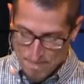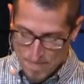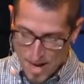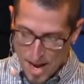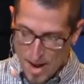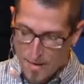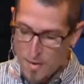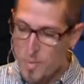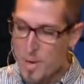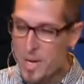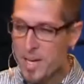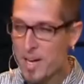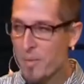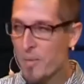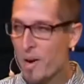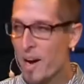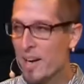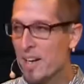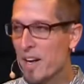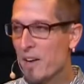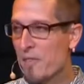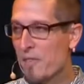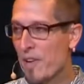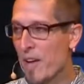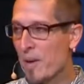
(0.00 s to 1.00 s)
Every week at
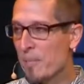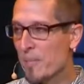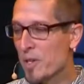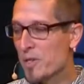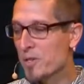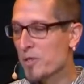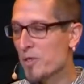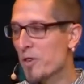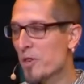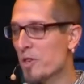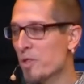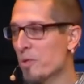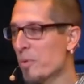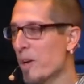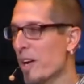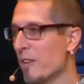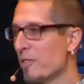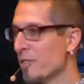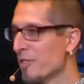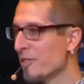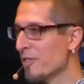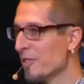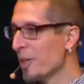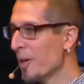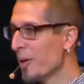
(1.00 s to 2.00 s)
Wyandotte Family Church, we
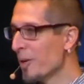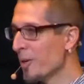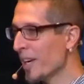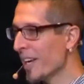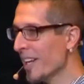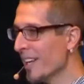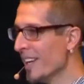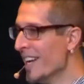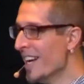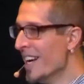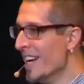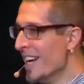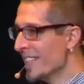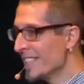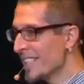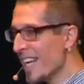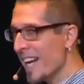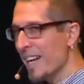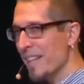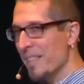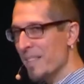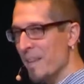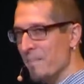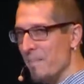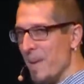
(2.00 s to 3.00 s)
have a slogan. It's
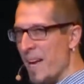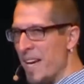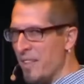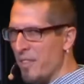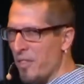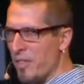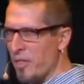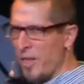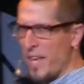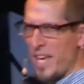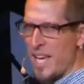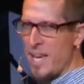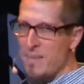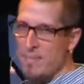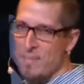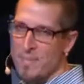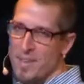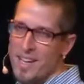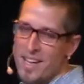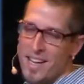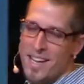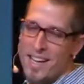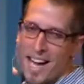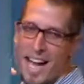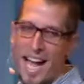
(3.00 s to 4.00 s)
kind of like the main theme.
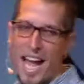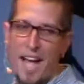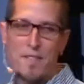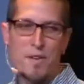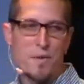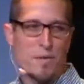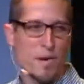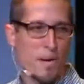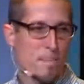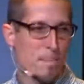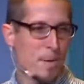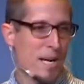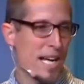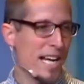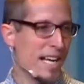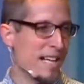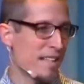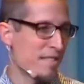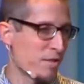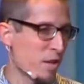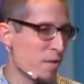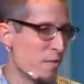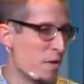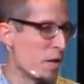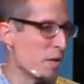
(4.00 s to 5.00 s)
I have you
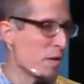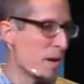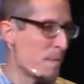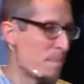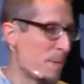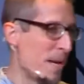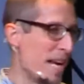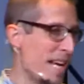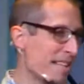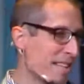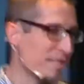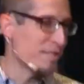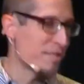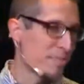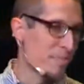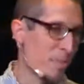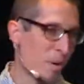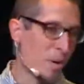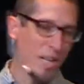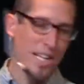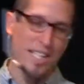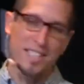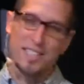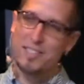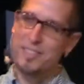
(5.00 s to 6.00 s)
repeat. So if you can repeat this
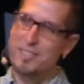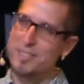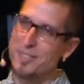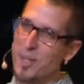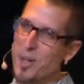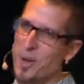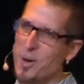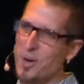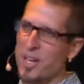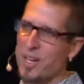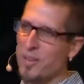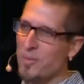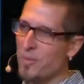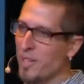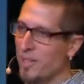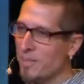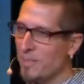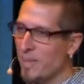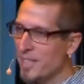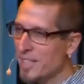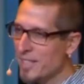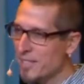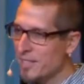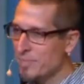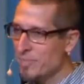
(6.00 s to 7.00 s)
morning's slogan with
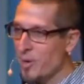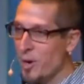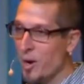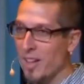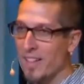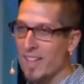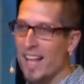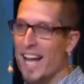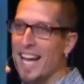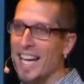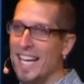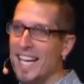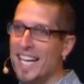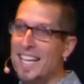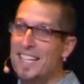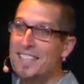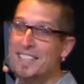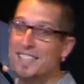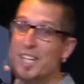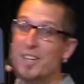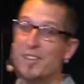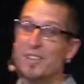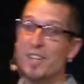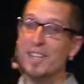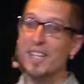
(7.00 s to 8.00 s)
me this morning, a lot
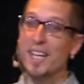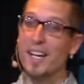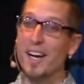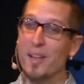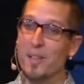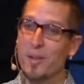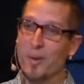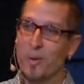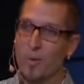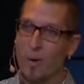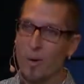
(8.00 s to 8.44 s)
easier than the other